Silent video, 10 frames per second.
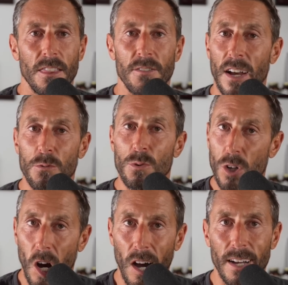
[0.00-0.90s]
They're not the root
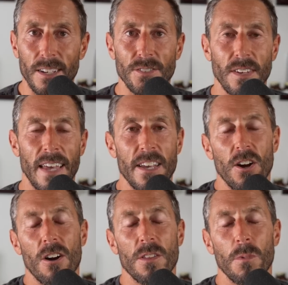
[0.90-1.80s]
cause, and they
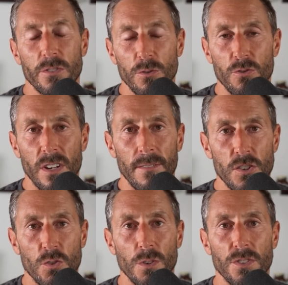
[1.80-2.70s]
are the most nutrient
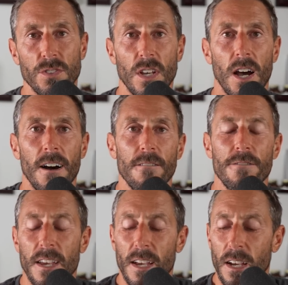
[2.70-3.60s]
rich sources
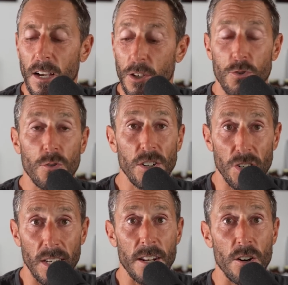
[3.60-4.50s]
of
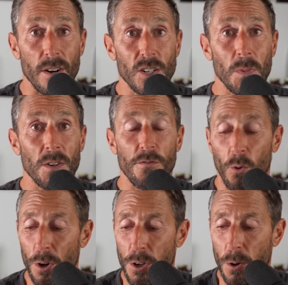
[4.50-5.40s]
nutrition and nourishment
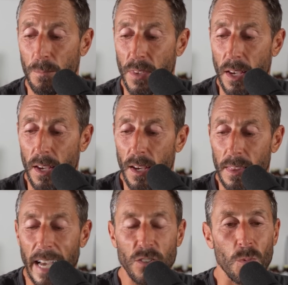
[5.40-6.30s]
for you.
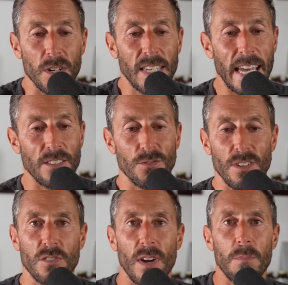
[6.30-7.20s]
Last one is cancer.
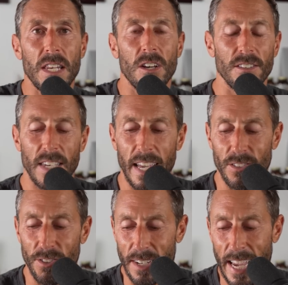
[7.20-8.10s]
Doesn't red meat cause
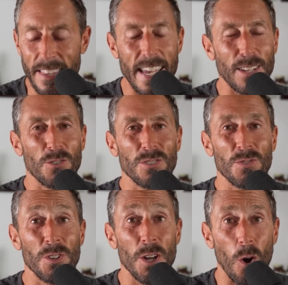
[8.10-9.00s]
cancer? Again, the answer is
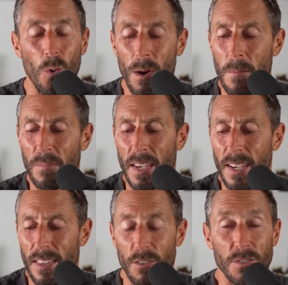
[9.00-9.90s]
no.
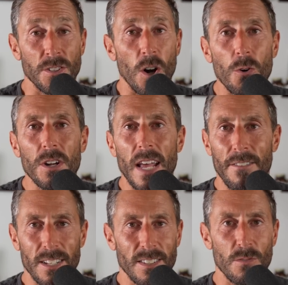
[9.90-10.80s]
There's no good
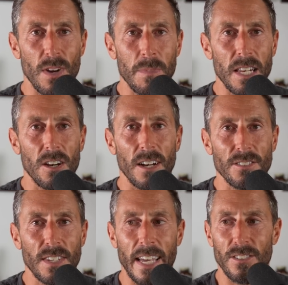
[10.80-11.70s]
evidence that red meat
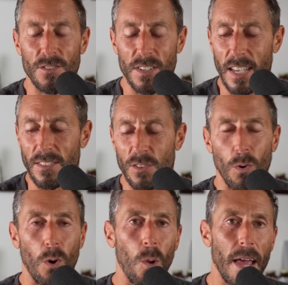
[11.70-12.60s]
causes cancer. This gets into
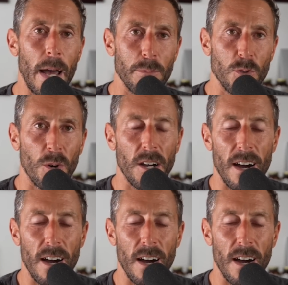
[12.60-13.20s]
a whole mTOR